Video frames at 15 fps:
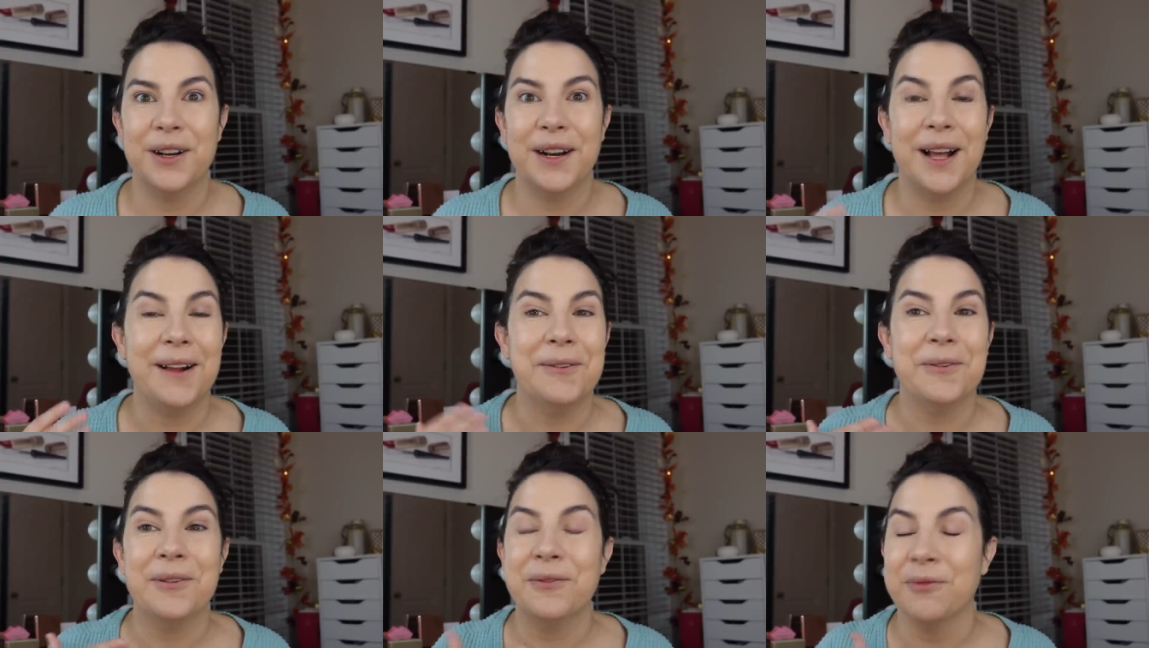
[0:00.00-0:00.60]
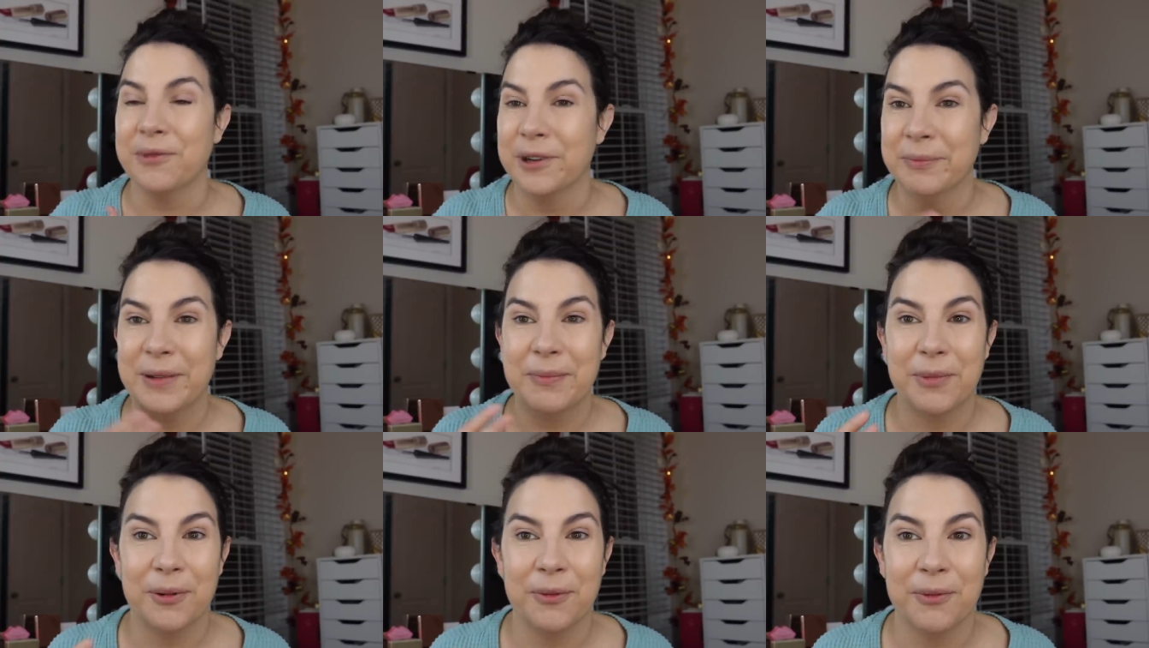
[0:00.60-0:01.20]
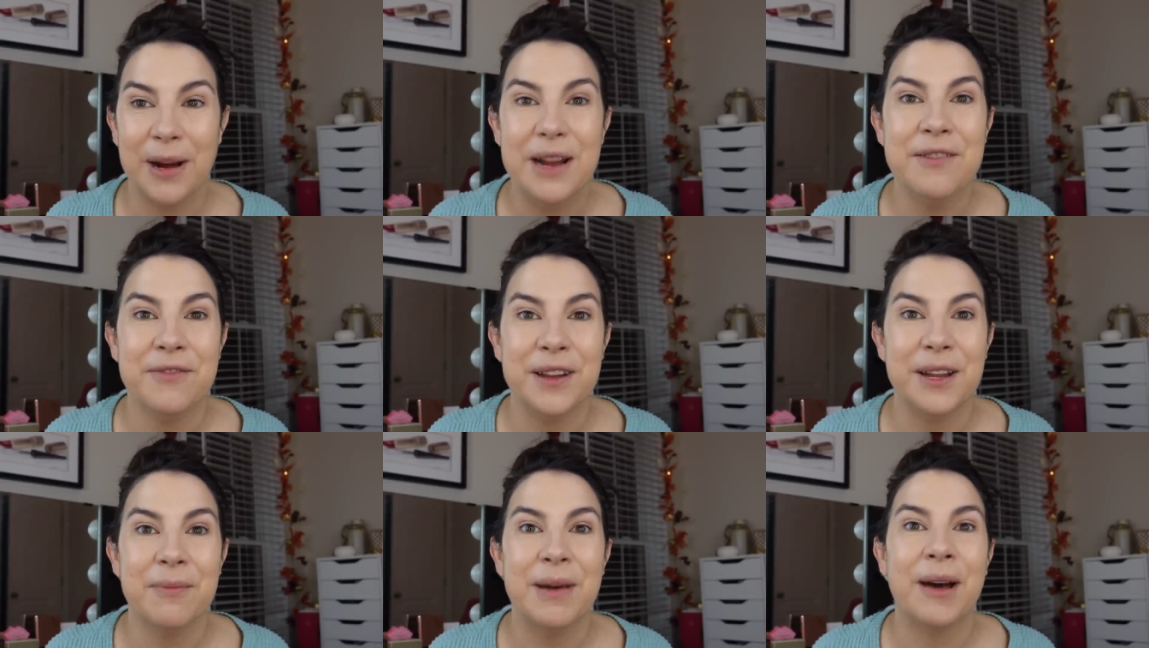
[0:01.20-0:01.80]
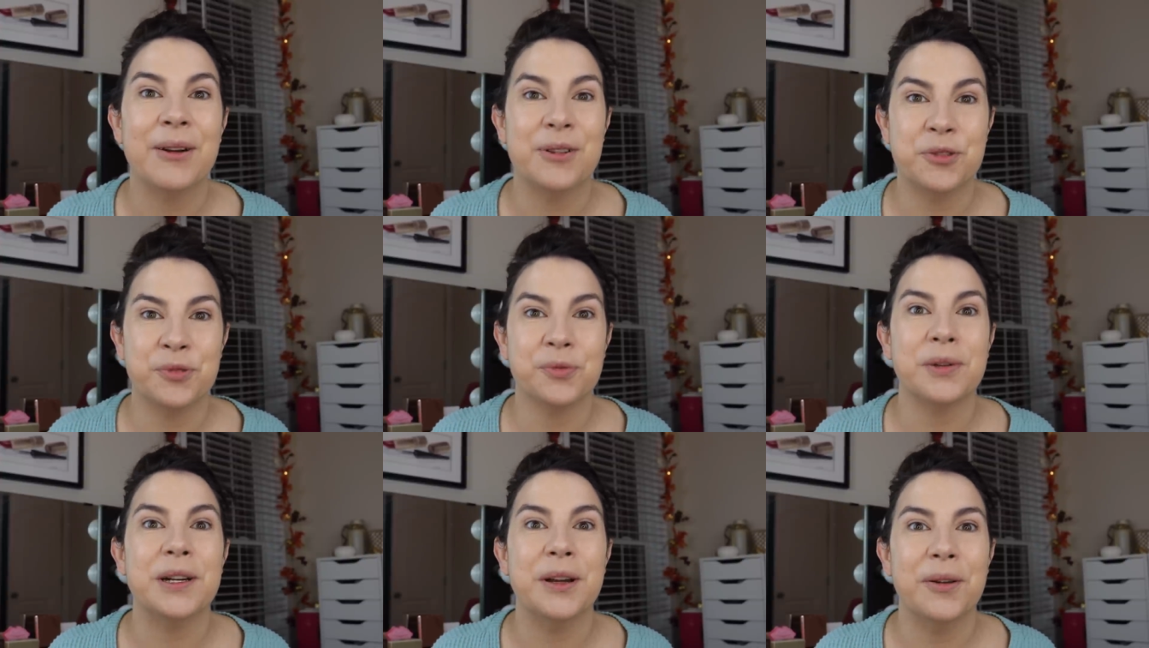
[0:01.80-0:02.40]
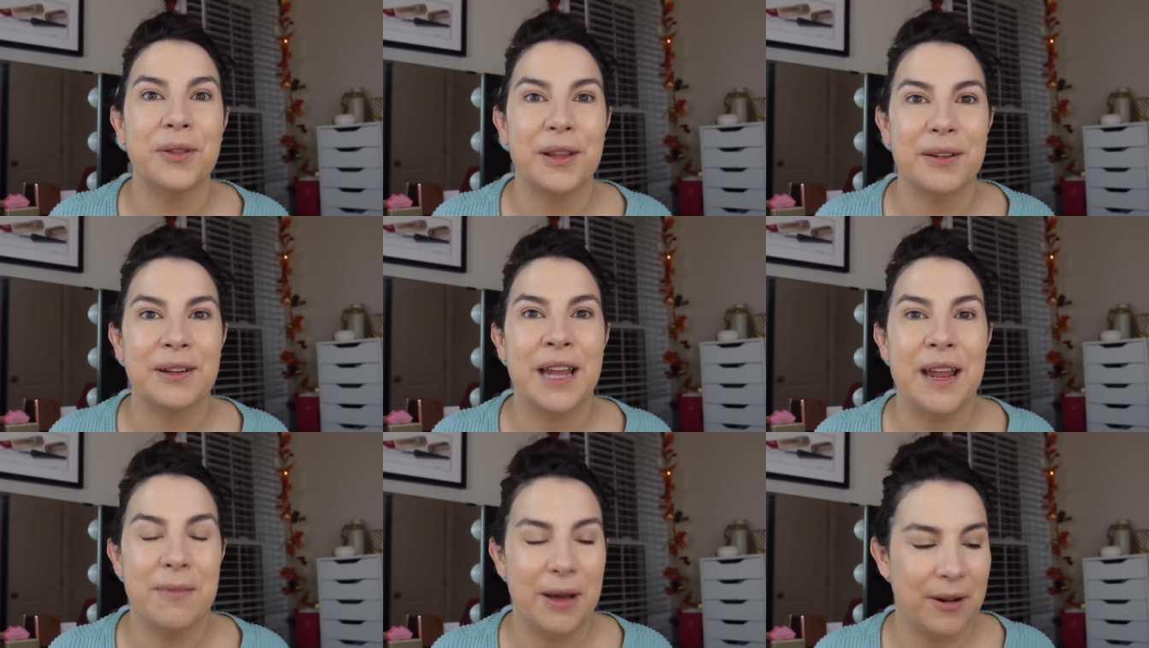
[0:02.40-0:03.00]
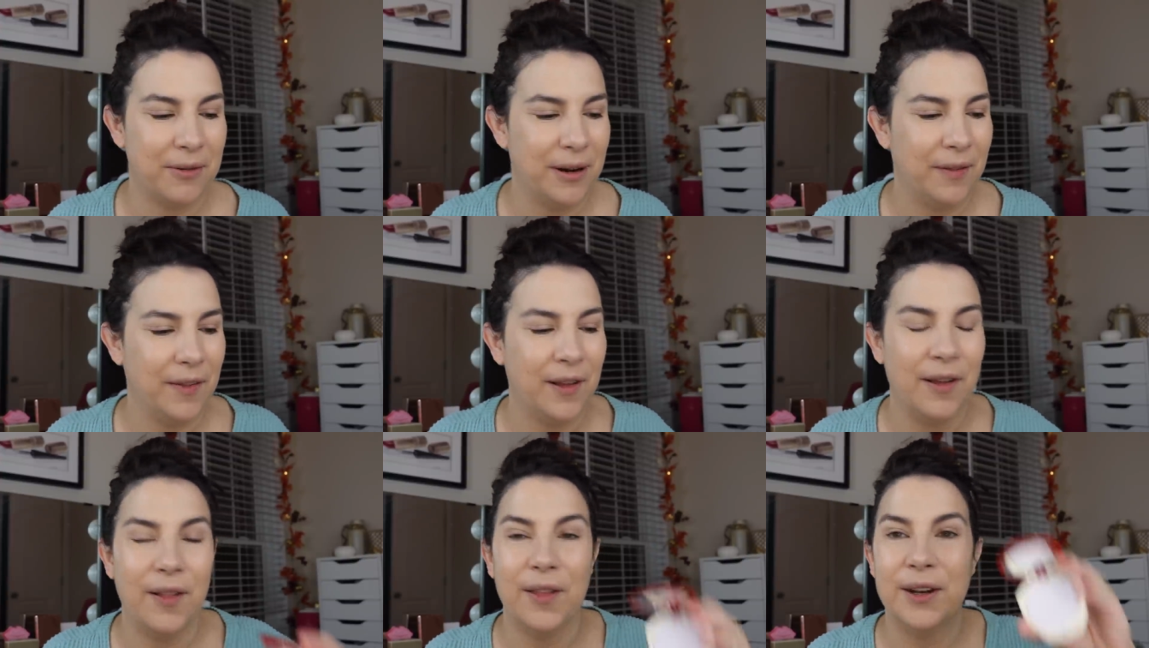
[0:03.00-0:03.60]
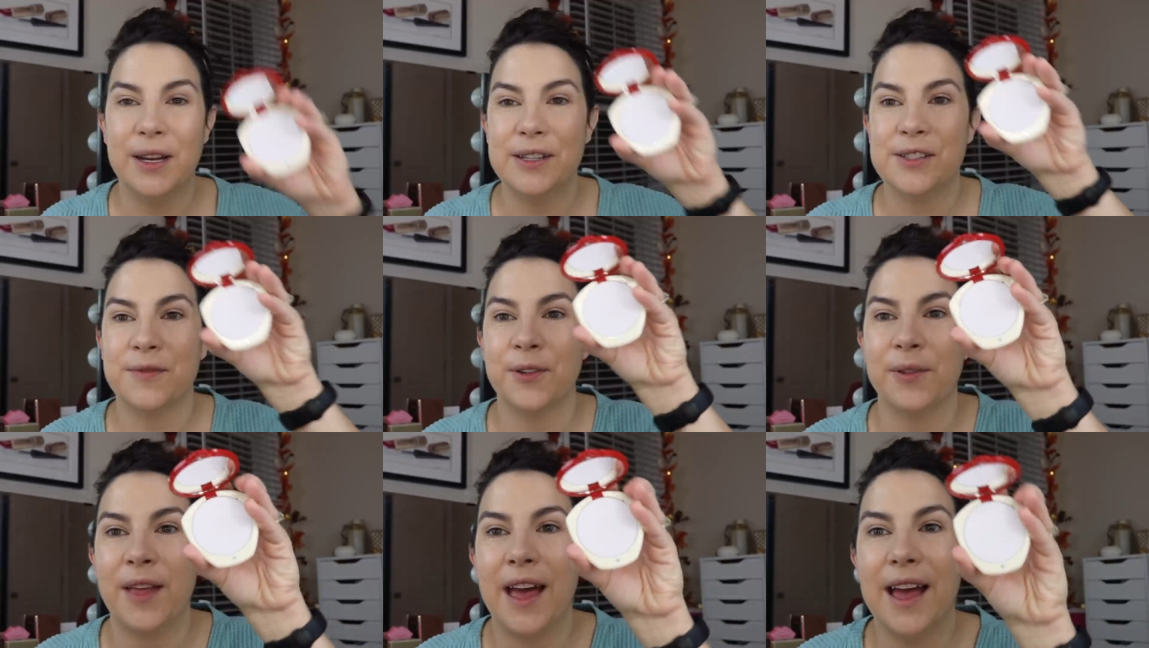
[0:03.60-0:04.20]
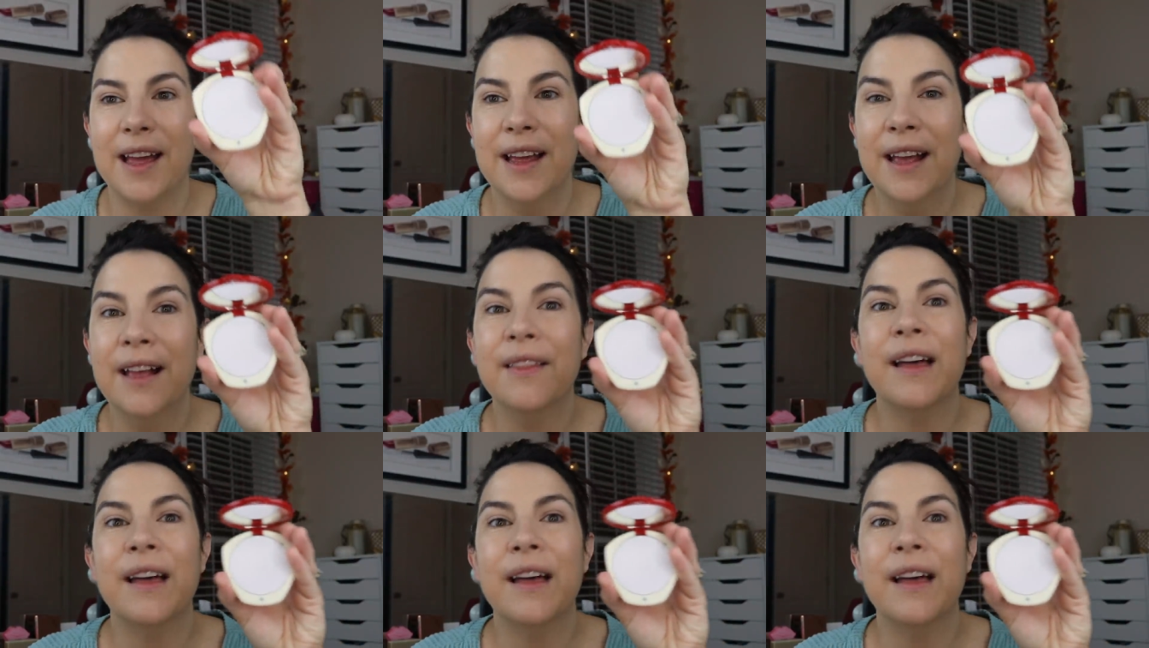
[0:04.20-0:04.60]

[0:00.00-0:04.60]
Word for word: And I remember raving about a trio that came out around the holidays for that.